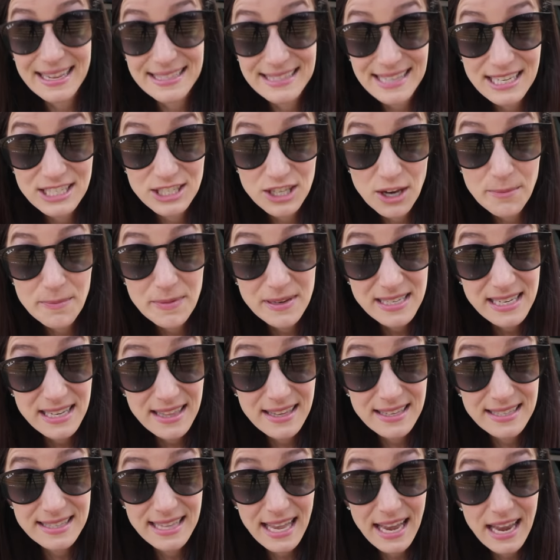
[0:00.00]
As I jump into
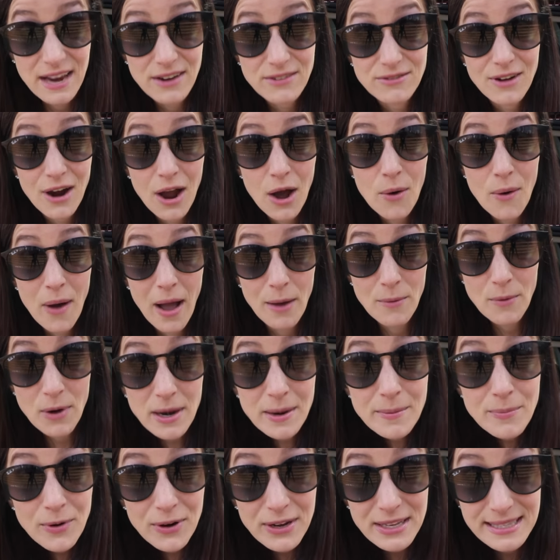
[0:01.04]
the second row, I want
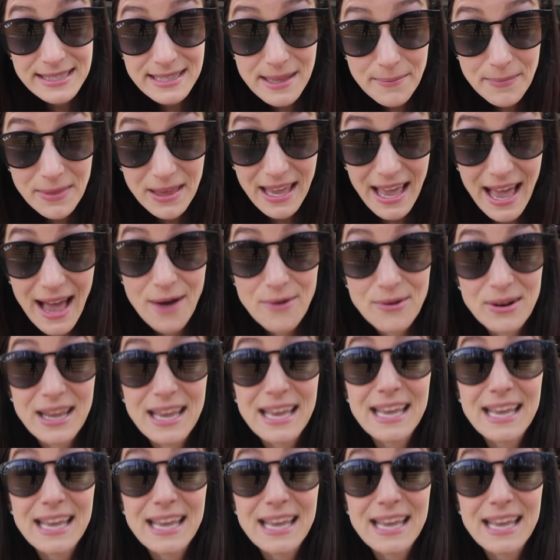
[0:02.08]
to point something out.